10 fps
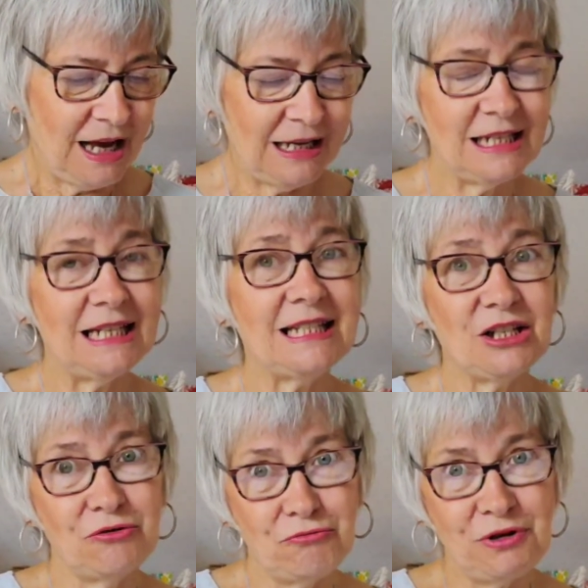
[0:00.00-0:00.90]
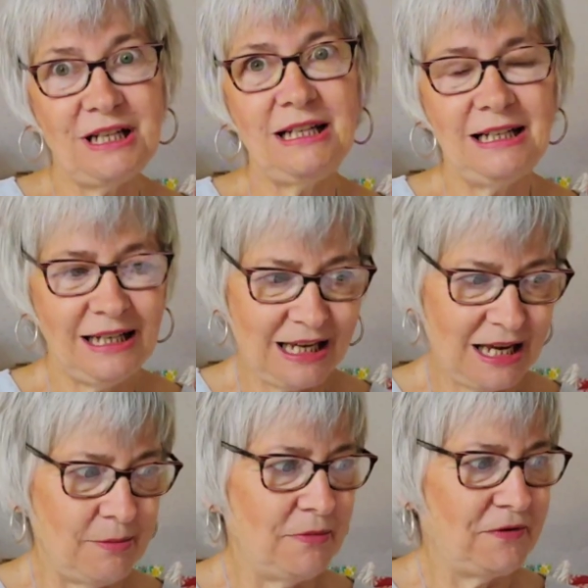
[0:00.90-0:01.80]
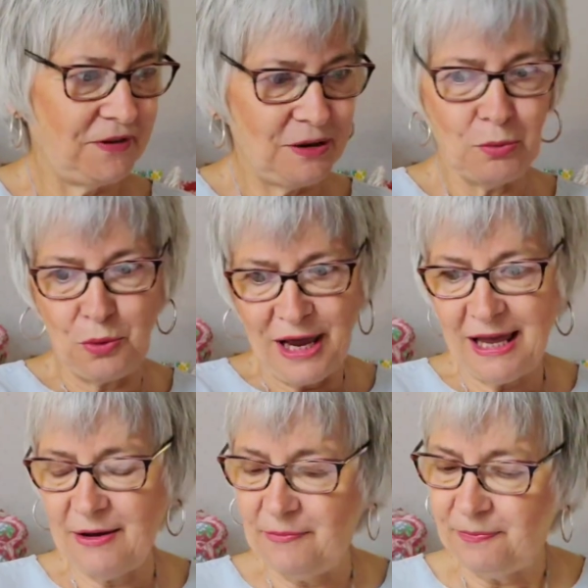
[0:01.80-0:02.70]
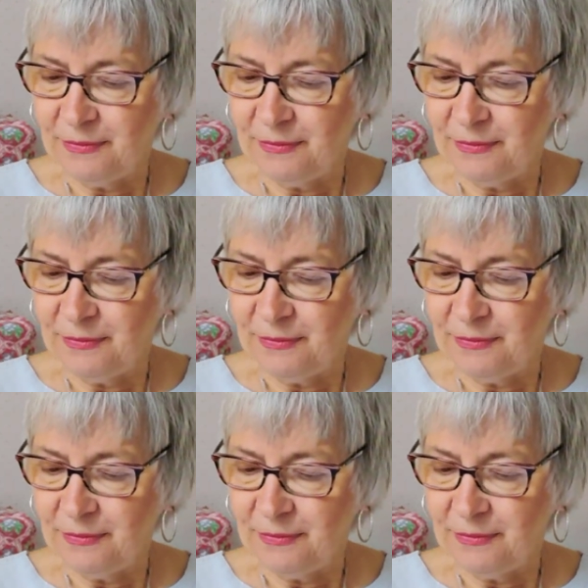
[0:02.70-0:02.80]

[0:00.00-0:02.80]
and it's a really comfy wear.